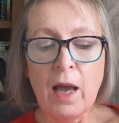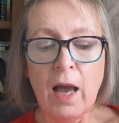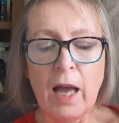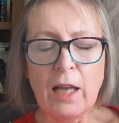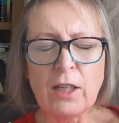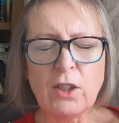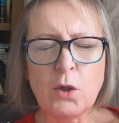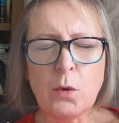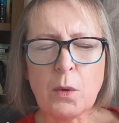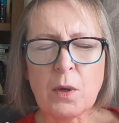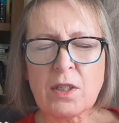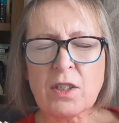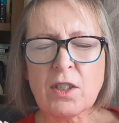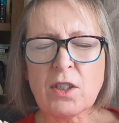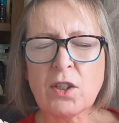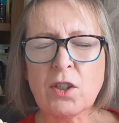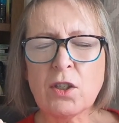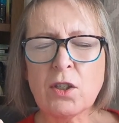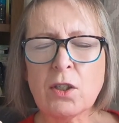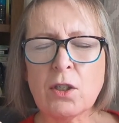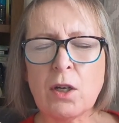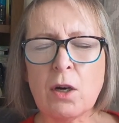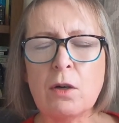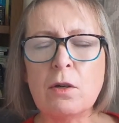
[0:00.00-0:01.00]
And you are
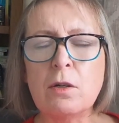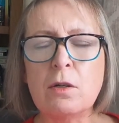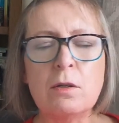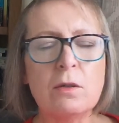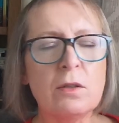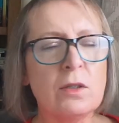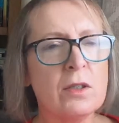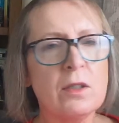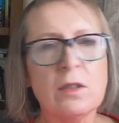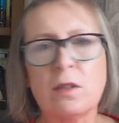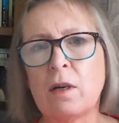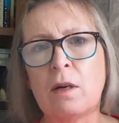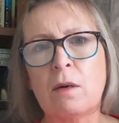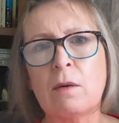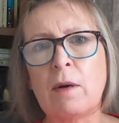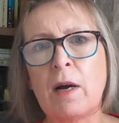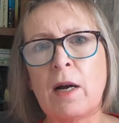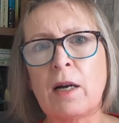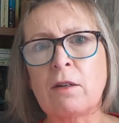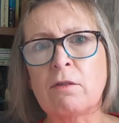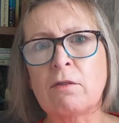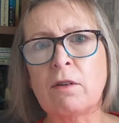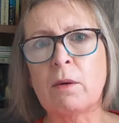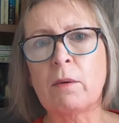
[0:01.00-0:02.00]
so, so
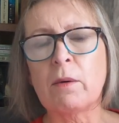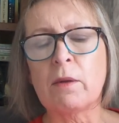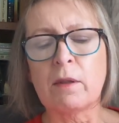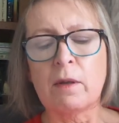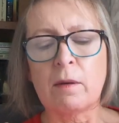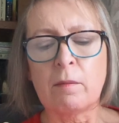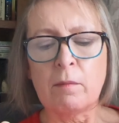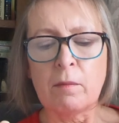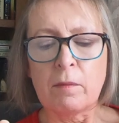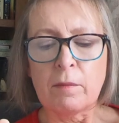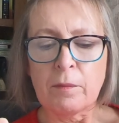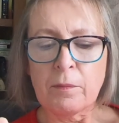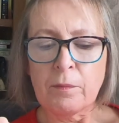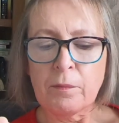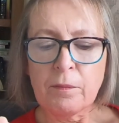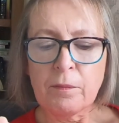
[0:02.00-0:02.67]
angry with him.